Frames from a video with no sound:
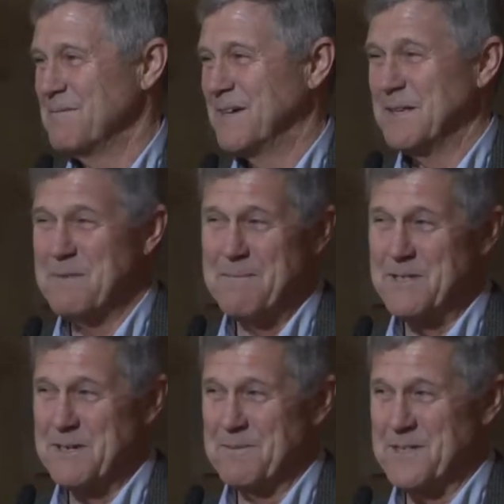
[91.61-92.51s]
But there may be
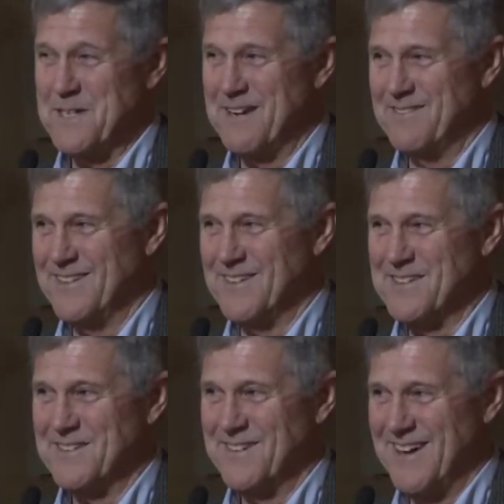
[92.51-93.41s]
some of the same things.
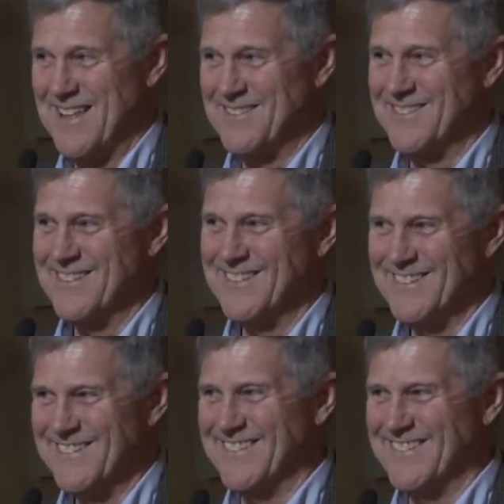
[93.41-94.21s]
So, Catherine, you know,